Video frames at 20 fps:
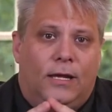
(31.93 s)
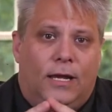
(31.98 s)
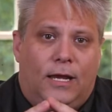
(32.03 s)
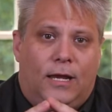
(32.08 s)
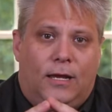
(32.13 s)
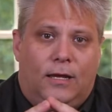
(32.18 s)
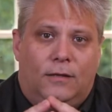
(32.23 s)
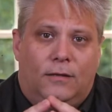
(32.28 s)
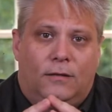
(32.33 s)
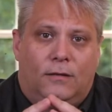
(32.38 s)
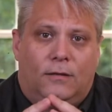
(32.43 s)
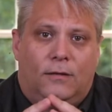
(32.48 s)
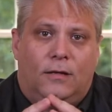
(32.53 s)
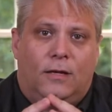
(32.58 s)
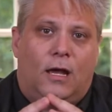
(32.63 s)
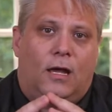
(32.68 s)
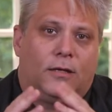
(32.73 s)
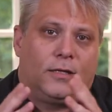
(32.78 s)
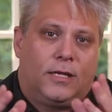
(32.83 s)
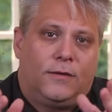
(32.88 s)
And
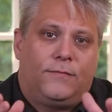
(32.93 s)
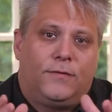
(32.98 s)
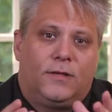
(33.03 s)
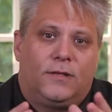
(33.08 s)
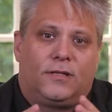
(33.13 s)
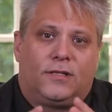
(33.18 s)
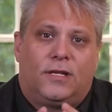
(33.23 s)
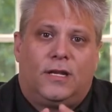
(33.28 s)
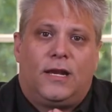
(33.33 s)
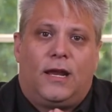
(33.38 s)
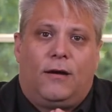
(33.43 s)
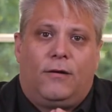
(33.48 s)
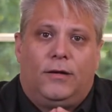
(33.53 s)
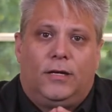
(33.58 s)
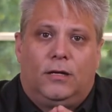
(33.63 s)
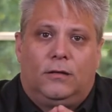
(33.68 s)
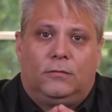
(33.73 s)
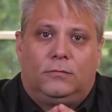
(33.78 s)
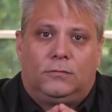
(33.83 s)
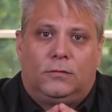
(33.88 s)
I'll give you the
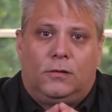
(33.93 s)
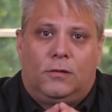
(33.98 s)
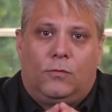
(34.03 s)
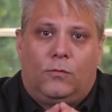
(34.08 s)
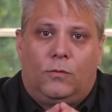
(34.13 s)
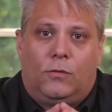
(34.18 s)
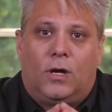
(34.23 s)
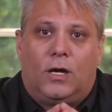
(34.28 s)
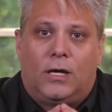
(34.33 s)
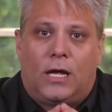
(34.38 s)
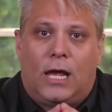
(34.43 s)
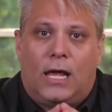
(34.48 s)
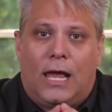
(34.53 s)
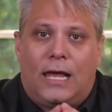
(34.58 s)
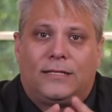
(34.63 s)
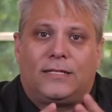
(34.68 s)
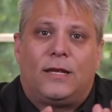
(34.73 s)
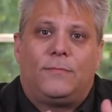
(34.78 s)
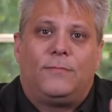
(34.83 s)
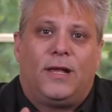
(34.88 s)
scenario.
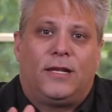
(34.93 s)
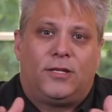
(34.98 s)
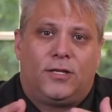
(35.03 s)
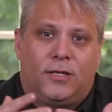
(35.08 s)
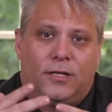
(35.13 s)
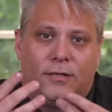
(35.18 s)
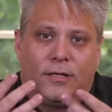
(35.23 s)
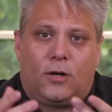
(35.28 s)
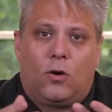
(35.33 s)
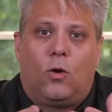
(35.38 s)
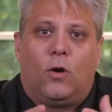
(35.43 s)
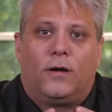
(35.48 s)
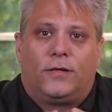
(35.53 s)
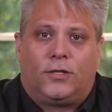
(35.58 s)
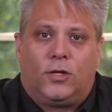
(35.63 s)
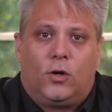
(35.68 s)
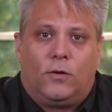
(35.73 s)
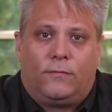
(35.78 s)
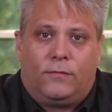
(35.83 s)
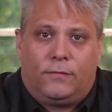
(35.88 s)
As I mentioned in the
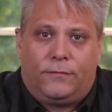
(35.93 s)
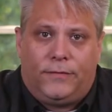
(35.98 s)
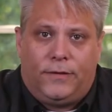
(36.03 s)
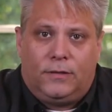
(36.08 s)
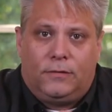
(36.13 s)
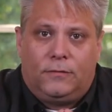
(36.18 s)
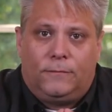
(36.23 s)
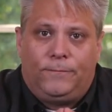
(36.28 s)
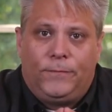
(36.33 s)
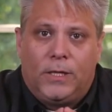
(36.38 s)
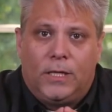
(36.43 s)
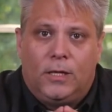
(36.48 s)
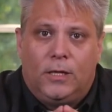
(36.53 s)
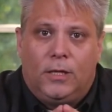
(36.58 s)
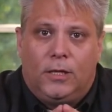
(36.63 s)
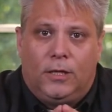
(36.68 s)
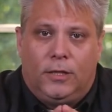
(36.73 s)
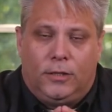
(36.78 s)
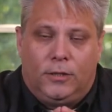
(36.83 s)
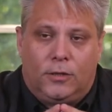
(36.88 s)
course overview,
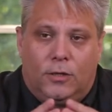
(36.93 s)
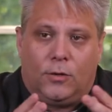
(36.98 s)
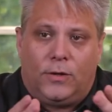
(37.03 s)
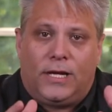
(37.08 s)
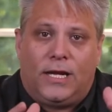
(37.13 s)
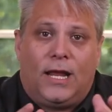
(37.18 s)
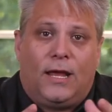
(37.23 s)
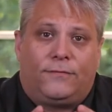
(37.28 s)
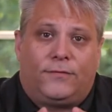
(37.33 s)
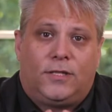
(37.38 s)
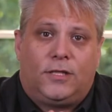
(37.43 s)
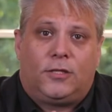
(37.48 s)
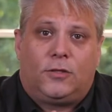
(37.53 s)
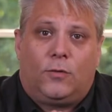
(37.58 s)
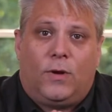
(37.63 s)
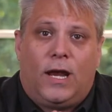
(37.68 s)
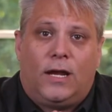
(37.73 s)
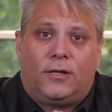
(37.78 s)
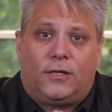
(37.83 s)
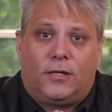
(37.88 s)
you're going to have
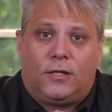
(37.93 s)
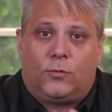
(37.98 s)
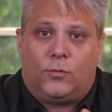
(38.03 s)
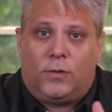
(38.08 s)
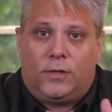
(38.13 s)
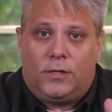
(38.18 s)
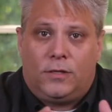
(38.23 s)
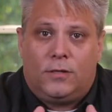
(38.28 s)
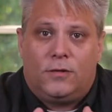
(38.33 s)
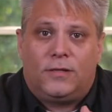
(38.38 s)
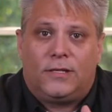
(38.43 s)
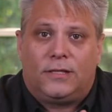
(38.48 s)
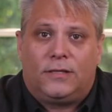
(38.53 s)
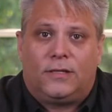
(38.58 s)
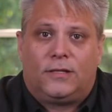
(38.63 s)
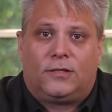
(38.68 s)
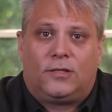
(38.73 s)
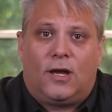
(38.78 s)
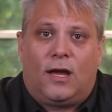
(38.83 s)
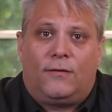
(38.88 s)
situations where you're using
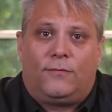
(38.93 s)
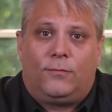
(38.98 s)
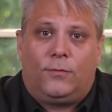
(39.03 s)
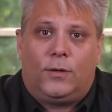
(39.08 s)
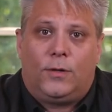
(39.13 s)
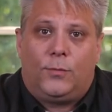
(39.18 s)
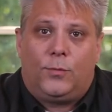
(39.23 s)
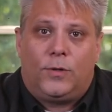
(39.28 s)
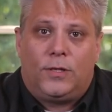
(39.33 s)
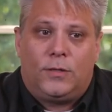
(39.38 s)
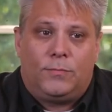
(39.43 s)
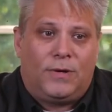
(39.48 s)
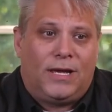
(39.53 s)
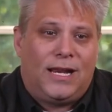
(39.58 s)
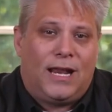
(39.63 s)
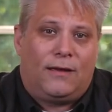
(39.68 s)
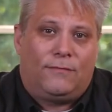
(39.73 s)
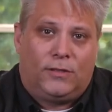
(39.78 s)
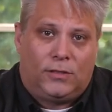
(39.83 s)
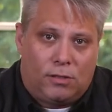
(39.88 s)
this software where you
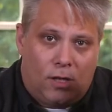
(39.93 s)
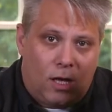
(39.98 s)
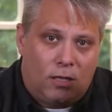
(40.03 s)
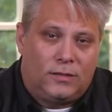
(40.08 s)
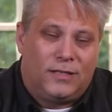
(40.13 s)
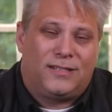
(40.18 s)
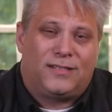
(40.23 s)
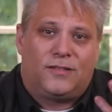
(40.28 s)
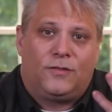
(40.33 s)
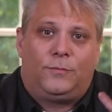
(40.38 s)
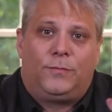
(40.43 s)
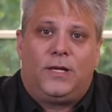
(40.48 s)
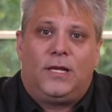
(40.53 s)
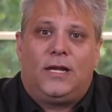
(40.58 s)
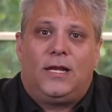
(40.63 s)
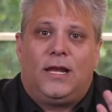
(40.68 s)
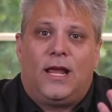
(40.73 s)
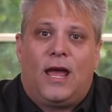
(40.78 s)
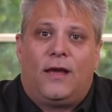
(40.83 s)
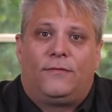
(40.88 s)
might have a long list of
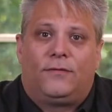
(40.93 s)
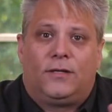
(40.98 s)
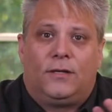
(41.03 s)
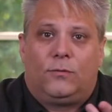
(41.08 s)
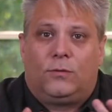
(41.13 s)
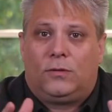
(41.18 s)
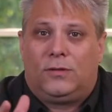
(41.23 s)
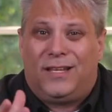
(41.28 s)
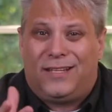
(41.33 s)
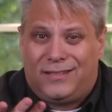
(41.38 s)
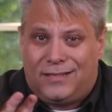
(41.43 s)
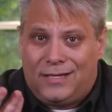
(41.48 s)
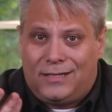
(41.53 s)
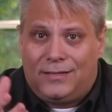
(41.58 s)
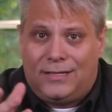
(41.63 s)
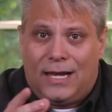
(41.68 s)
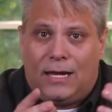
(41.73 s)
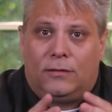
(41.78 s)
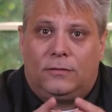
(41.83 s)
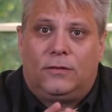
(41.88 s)
PDFs that were, let's
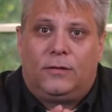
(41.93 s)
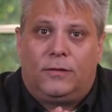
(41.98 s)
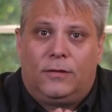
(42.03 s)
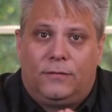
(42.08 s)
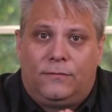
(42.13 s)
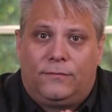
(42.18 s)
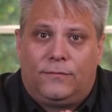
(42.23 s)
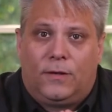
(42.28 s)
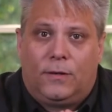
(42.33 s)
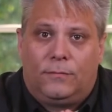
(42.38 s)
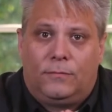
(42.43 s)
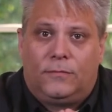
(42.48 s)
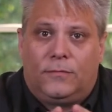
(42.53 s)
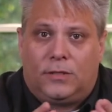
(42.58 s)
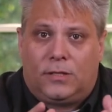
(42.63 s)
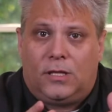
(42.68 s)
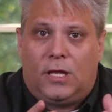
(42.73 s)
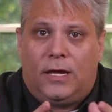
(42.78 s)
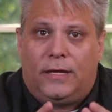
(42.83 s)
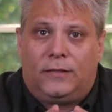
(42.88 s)
say, downloaded from
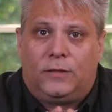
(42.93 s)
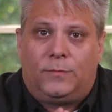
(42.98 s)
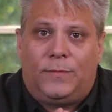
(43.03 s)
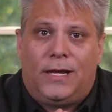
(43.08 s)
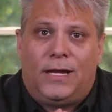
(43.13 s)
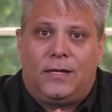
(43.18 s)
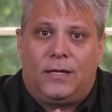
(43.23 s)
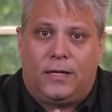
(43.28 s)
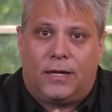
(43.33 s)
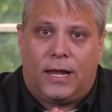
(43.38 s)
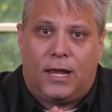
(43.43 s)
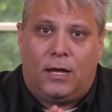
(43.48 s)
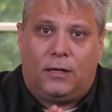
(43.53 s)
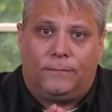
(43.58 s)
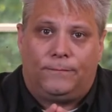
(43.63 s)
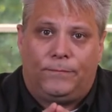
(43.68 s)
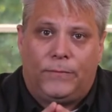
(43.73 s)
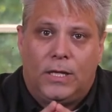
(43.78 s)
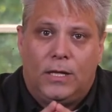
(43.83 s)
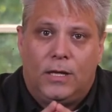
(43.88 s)
the client's bank account.